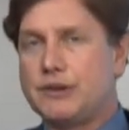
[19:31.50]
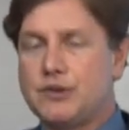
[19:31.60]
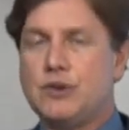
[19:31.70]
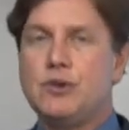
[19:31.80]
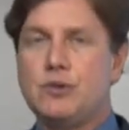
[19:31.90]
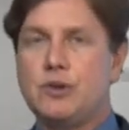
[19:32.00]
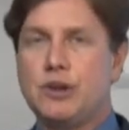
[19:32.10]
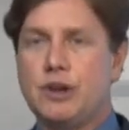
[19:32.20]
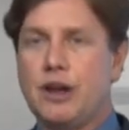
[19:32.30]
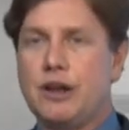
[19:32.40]
But
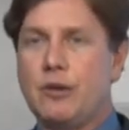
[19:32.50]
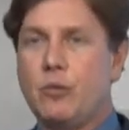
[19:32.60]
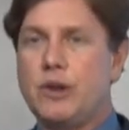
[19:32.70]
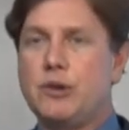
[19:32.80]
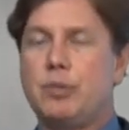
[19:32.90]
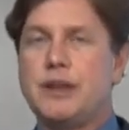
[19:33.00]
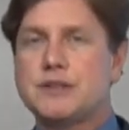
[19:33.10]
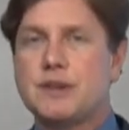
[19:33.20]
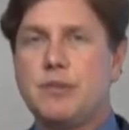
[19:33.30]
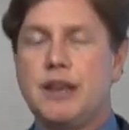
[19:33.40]
two, when you
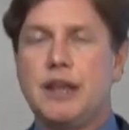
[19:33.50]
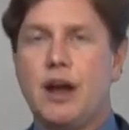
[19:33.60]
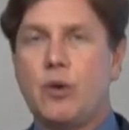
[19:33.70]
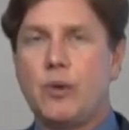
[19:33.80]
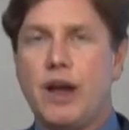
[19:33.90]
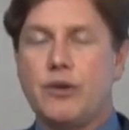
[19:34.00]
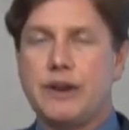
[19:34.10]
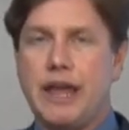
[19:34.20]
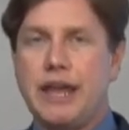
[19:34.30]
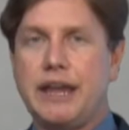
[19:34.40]
pitch the media
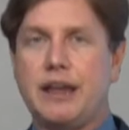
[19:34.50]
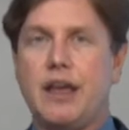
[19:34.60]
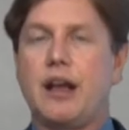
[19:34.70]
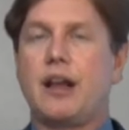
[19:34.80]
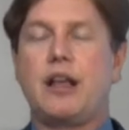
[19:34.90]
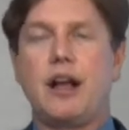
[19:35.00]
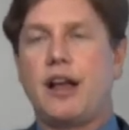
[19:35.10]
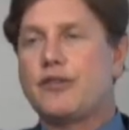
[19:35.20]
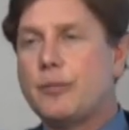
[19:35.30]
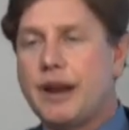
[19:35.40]
around a, a,
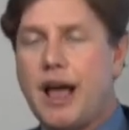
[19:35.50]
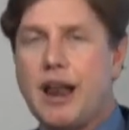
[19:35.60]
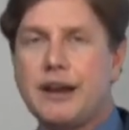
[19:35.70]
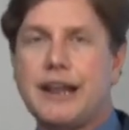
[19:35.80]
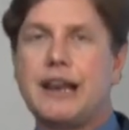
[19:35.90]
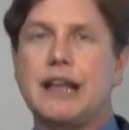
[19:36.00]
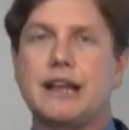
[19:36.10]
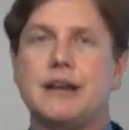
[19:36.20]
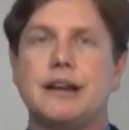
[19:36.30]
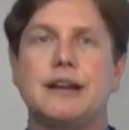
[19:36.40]
a government holiday
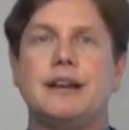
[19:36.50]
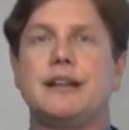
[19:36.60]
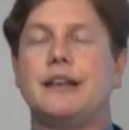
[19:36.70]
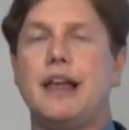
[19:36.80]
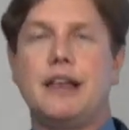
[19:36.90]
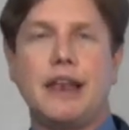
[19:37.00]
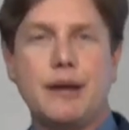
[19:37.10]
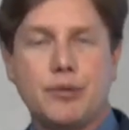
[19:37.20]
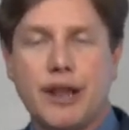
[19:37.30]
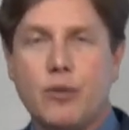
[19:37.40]
like a, a,
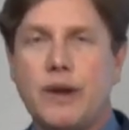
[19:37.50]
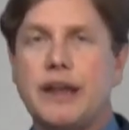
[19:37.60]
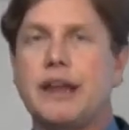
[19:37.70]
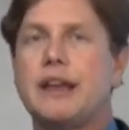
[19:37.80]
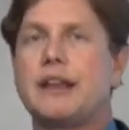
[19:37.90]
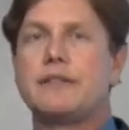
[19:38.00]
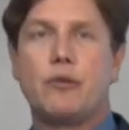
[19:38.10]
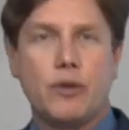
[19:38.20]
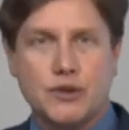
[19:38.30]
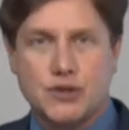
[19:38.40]
Labor Day weekend, a
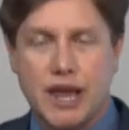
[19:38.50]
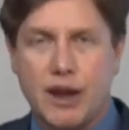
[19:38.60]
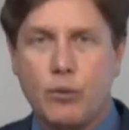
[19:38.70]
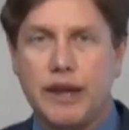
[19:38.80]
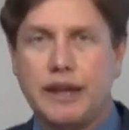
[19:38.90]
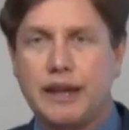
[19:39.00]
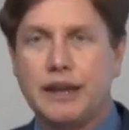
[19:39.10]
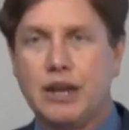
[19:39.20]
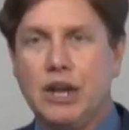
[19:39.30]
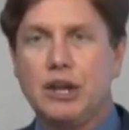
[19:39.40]
Fourth of July
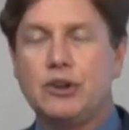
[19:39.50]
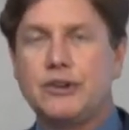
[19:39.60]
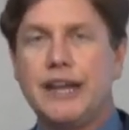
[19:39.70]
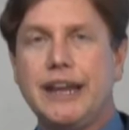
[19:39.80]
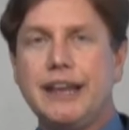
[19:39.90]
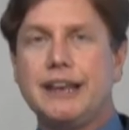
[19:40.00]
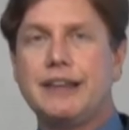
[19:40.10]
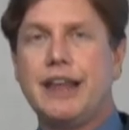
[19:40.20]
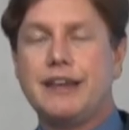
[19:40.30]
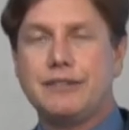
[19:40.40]
weekend, you're
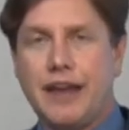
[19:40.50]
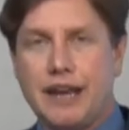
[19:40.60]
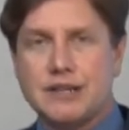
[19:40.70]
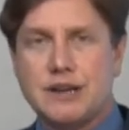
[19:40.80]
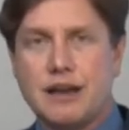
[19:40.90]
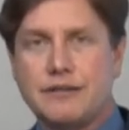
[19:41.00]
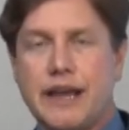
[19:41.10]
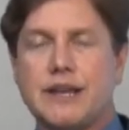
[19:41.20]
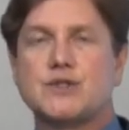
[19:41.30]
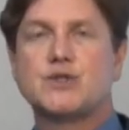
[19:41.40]
taking advantage
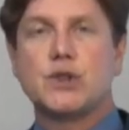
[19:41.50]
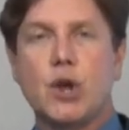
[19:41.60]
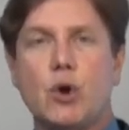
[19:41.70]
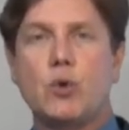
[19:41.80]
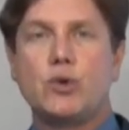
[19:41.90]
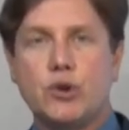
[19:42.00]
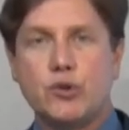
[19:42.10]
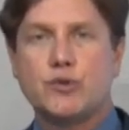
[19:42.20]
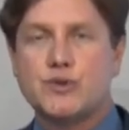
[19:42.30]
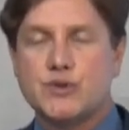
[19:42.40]
of a slow
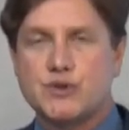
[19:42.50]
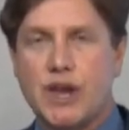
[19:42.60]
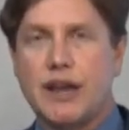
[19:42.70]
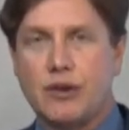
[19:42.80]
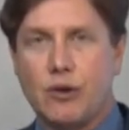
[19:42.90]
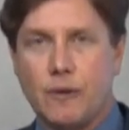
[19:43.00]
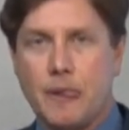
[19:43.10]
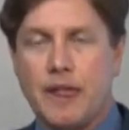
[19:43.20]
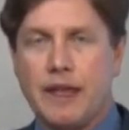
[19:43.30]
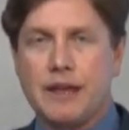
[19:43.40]
news cycle.
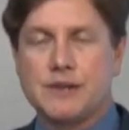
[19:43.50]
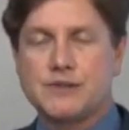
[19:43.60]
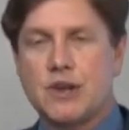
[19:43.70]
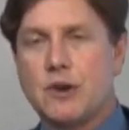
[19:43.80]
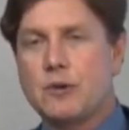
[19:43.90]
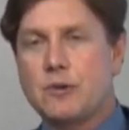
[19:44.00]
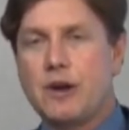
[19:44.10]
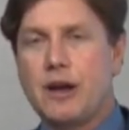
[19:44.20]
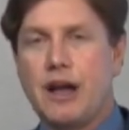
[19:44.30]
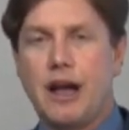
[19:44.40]

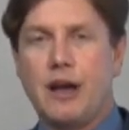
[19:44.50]
So